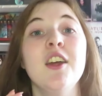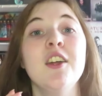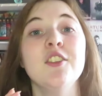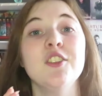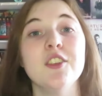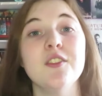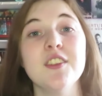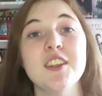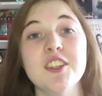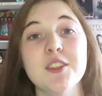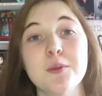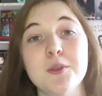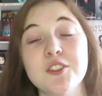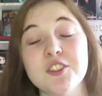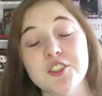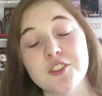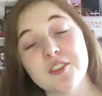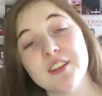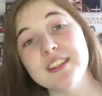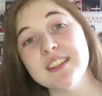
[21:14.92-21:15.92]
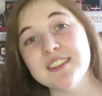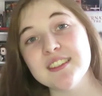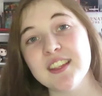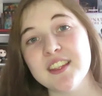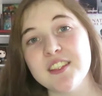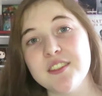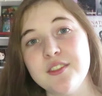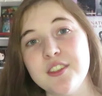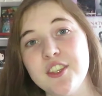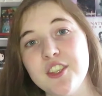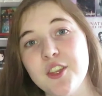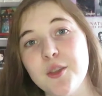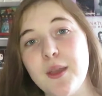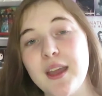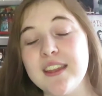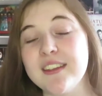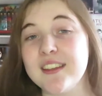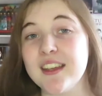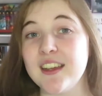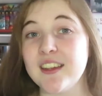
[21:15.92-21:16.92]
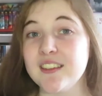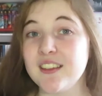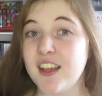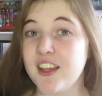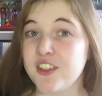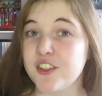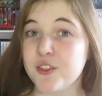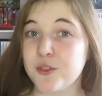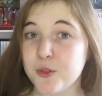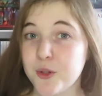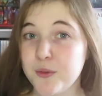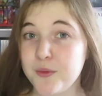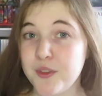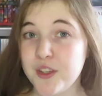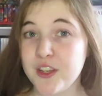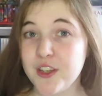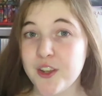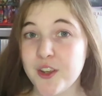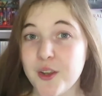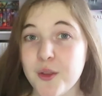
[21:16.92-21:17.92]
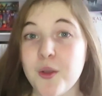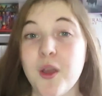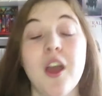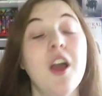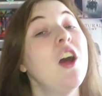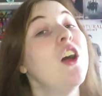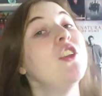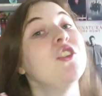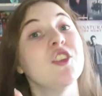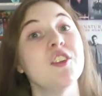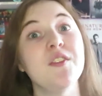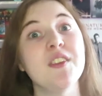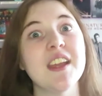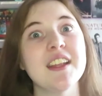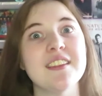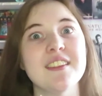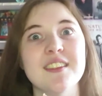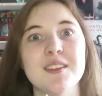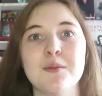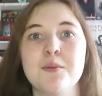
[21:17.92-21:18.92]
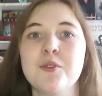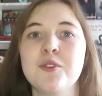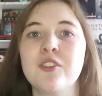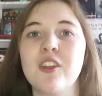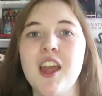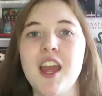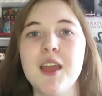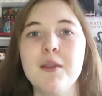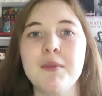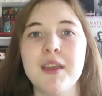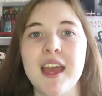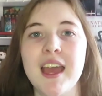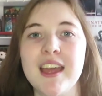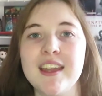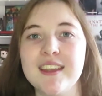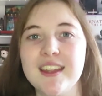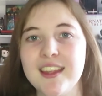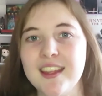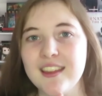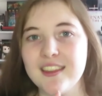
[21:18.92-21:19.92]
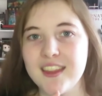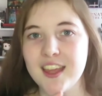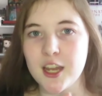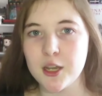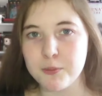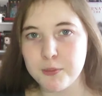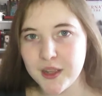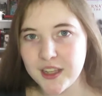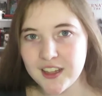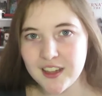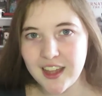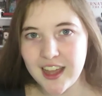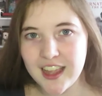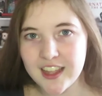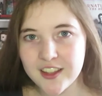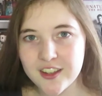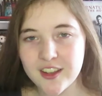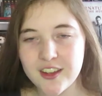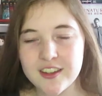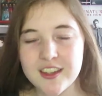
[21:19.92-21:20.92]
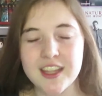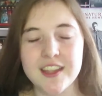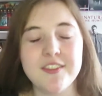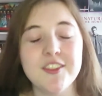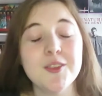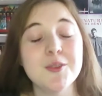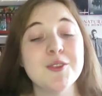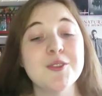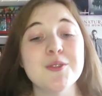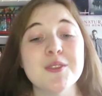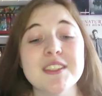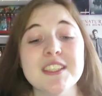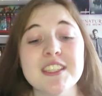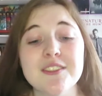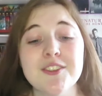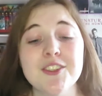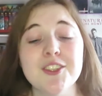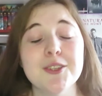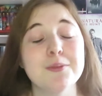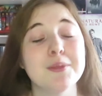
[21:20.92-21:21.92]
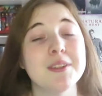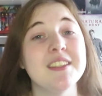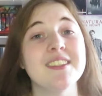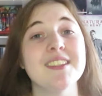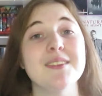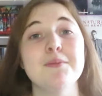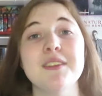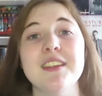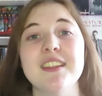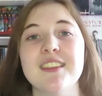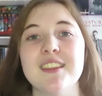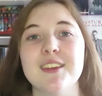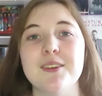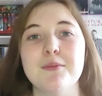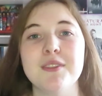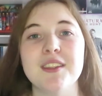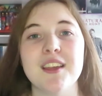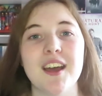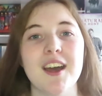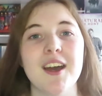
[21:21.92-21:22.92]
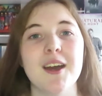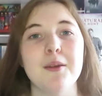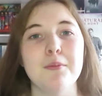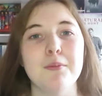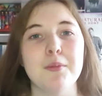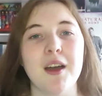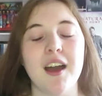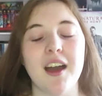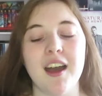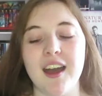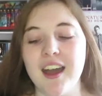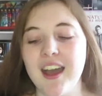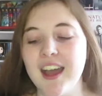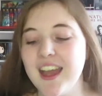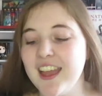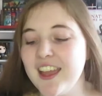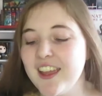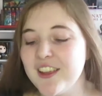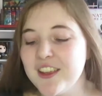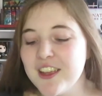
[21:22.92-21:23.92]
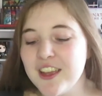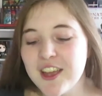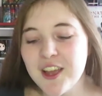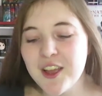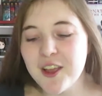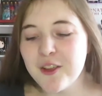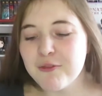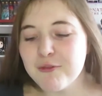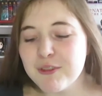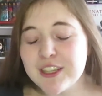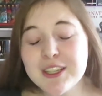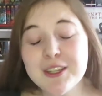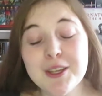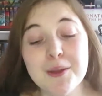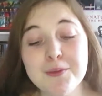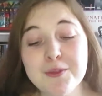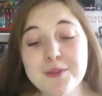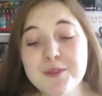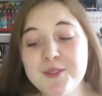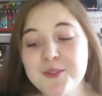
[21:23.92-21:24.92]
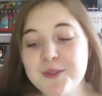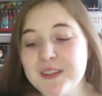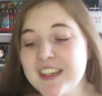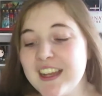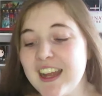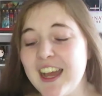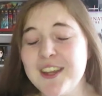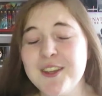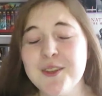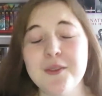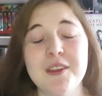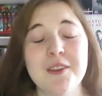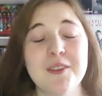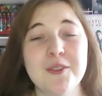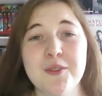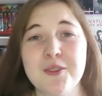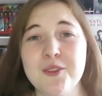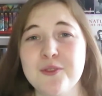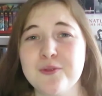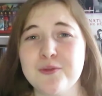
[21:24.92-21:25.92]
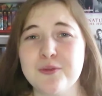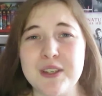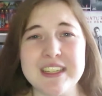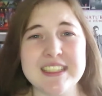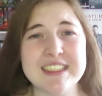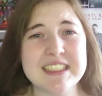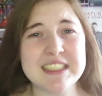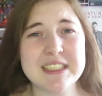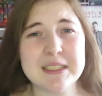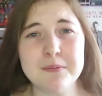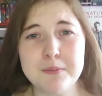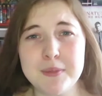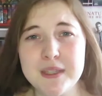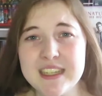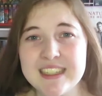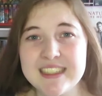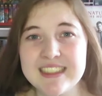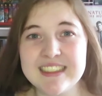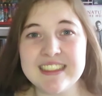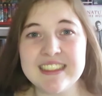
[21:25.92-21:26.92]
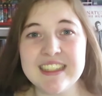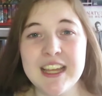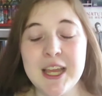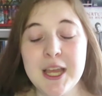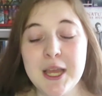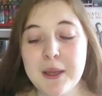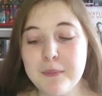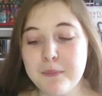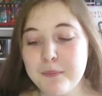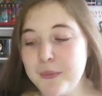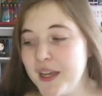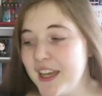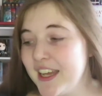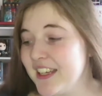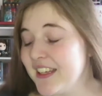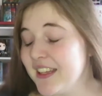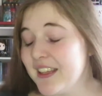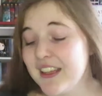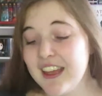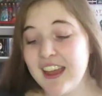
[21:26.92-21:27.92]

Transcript: Don't forget to watch Karina's last video and our last group video. Don't forget to subscribe and hit that bell icon. If you enjoyed this video, please give me a thumbs up. I really hope you enjoyed it. I know I was sort of ranting a bit, but